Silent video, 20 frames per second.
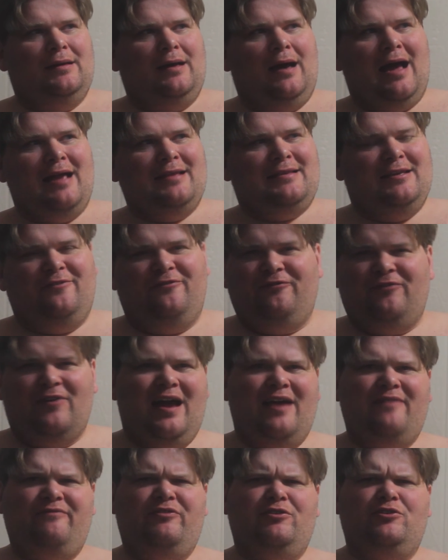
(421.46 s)
I did
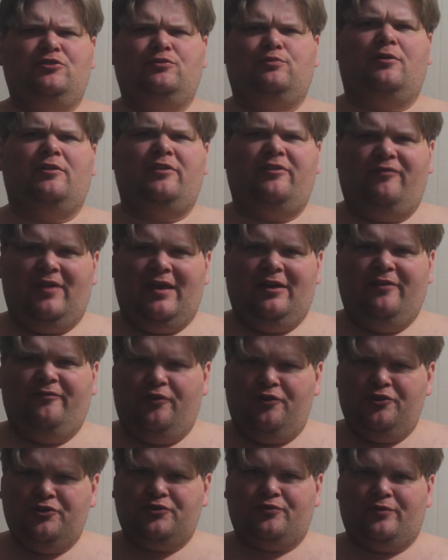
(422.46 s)
5 years worth of
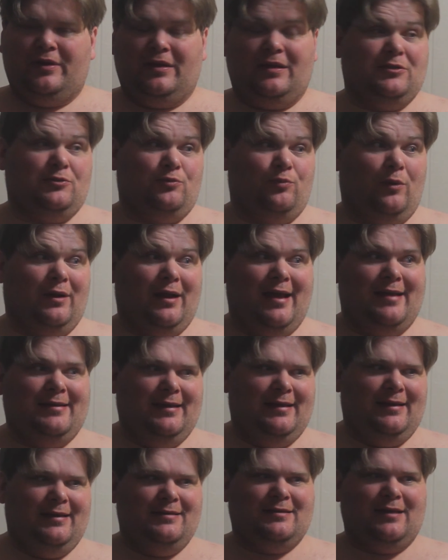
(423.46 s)
anniversary, because what I
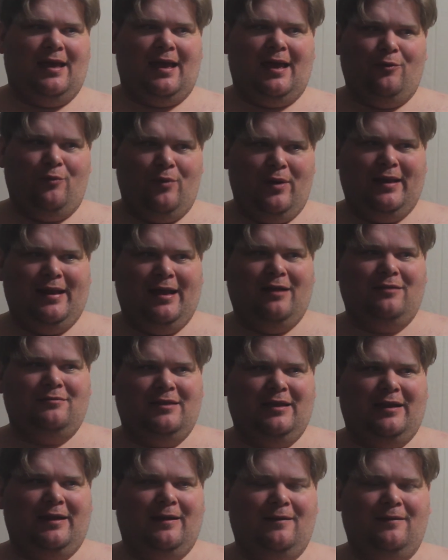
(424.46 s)
did is I went out
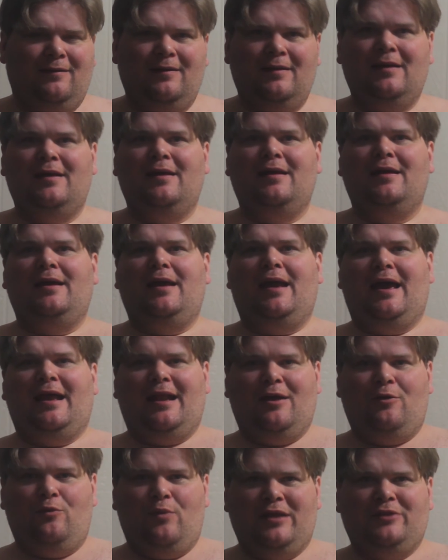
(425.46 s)
there and
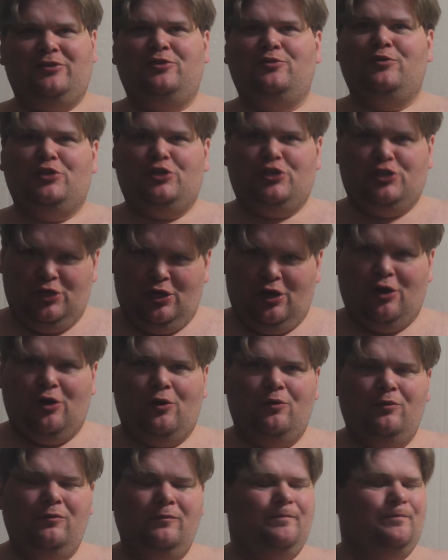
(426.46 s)
I went to a
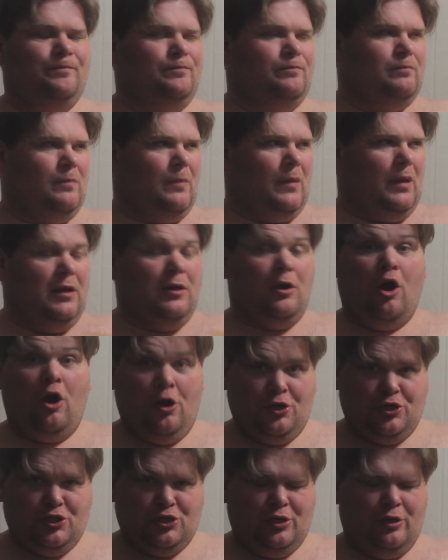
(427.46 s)
show, an
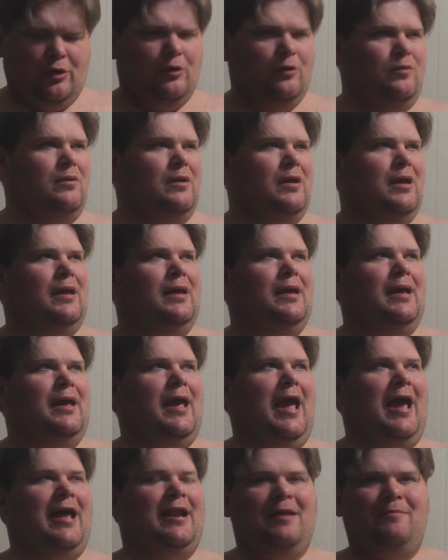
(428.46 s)
art show,
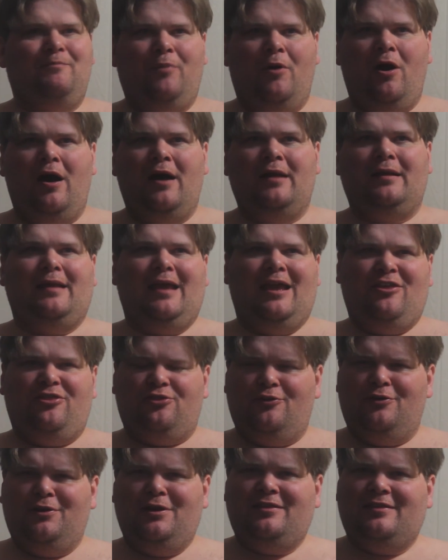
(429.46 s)
and I bought a
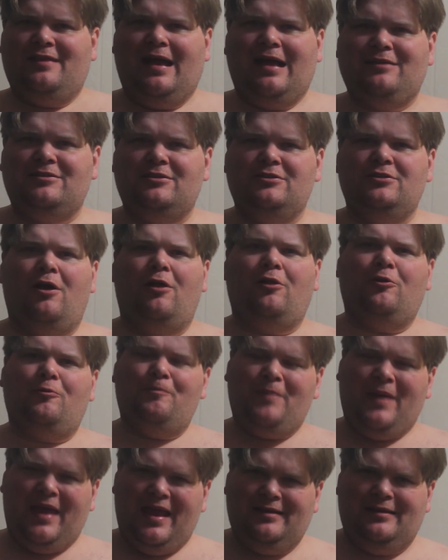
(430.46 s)

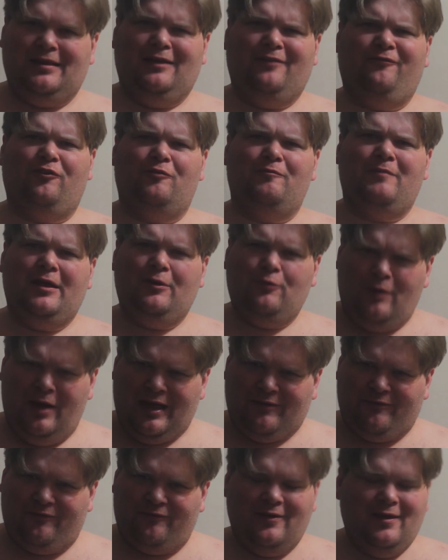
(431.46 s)
$30,000 painting for my
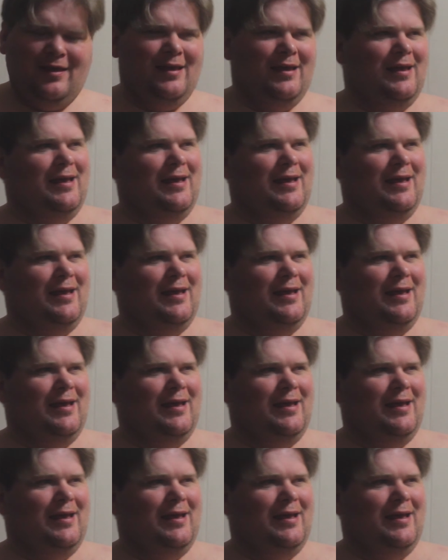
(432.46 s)
wife.